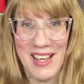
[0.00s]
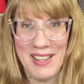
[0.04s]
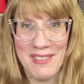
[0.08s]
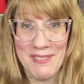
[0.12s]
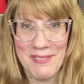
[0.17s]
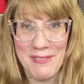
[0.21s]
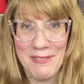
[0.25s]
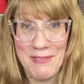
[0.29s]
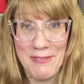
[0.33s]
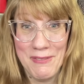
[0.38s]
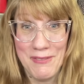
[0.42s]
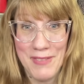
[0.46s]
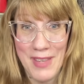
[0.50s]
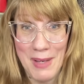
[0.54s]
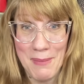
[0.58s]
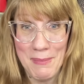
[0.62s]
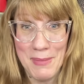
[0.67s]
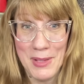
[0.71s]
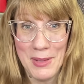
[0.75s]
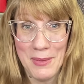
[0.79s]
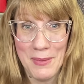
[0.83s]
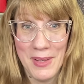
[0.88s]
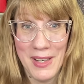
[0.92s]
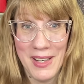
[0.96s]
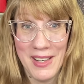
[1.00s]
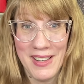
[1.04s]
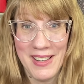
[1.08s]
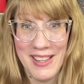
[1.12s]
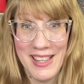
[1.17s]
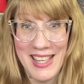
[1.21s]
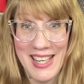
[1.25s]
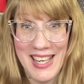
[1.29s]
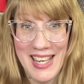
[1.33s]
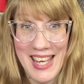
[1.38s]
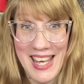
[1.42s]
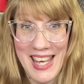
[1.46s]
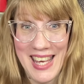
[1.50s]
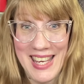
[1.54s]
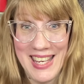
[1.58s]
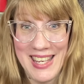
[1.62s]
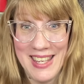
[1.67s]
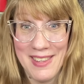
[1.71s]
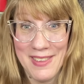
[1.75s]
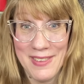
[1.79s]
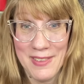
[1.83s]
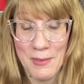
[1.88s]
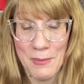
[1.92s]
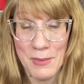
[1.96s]
on February
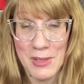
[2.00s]
8th,